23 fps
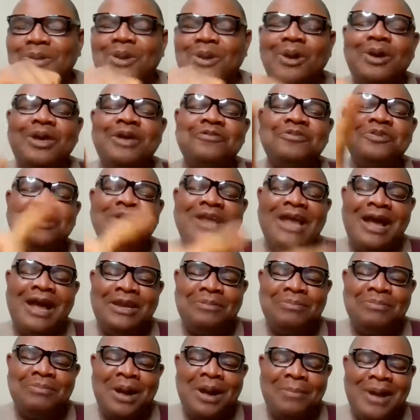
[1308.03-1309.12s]
no, even the
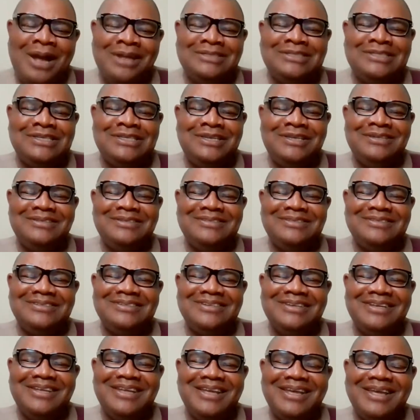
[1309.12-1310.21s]
Alibaba team,
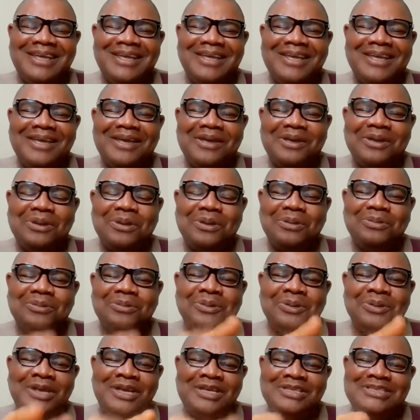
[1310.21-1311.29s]

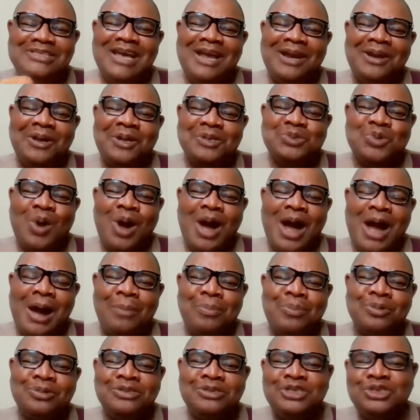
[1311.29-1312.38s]
you didn't tell us what
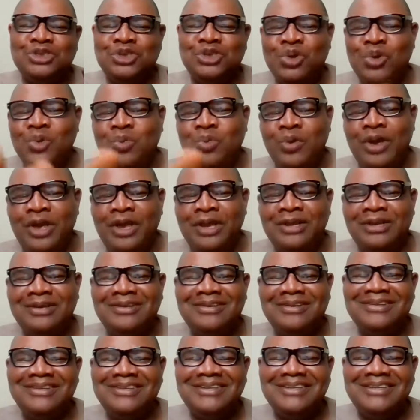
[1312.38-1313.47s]
happened. Did you
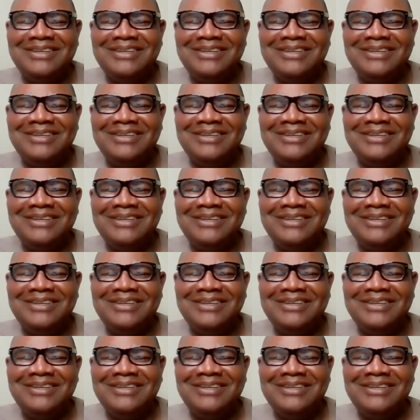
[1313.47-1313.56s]
win?